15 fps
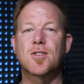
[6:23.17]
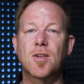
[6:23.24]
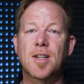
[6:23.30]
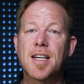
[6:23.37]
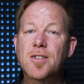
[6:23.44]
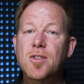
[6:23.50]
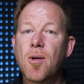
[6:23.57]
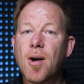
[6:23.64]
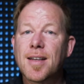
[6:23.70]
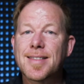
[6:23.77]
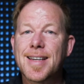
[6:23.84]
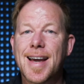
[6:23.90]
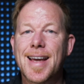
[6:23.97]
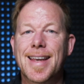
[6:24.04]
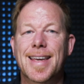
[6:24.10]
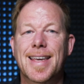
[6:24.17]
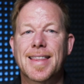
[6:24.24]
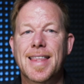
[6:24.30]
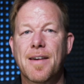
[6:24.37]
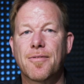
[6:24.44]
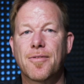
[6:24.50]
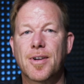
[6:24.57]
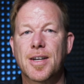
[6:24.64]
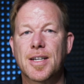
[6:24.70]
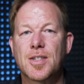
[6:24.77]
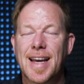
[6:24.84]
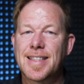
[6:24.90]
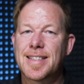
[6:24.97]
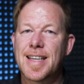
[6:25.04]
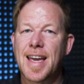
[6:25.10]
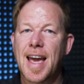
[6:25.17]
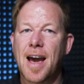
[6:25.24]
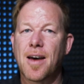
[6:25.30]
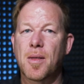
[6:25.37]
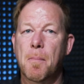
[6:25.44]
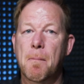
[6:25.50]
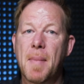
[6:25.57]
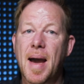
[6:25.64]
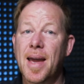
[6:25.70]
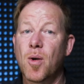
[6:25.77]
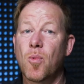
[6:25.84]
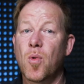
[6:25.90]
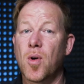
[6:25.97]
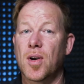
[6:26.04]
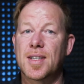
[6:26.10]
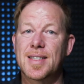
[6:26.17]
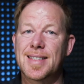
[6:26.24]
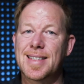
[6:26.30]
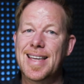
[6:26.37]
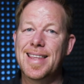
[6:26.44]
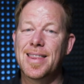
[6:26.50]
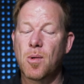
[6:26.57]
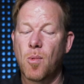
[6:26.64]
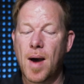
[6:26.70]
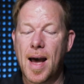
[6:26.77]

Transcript: So let's go outside and get that footage and see how the mic works in the